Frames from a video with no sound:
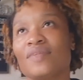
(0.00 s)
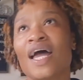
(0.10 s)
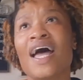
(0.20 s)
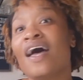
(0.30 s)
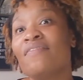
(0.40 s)

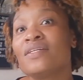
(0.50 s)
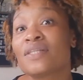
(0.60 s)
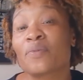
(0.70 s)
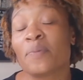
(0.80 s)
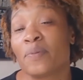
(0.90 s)
I have this
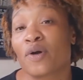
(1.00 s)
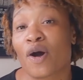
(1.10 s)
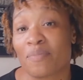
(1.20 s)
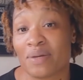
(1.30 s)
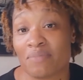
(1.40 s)
thing where people
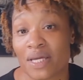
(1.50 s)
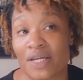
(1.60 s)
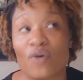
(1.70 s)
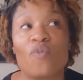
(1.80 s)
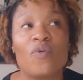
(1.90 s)
call me
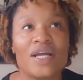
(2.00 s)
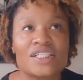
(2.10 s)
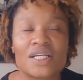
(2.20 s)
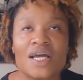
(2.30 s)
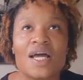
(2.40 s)
mean,
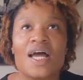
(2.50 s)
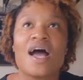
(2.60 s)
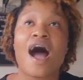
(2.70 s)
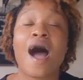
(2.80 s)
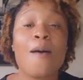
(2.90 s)
which
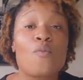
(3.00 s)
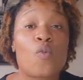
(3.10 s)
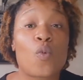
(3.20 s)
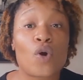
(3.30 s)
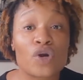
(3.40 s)

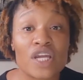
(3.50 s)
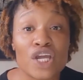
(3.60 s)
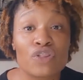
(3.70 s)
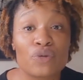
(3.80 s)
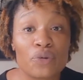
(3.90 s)
I'm
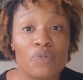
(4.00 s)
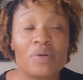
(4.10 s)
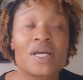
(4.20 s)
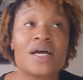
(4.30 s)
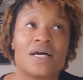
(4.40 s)
working through
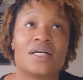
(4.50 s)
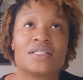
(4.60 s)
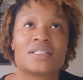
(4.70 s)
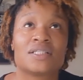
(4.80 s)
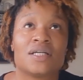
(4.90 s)

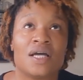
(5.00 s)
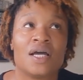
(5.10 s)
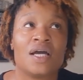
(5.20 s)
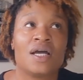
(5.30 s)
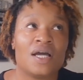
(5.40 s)
because
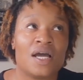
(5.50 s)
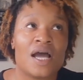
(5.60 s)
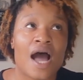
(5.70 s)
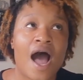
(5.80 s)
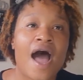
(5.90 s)

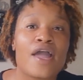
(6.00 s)
I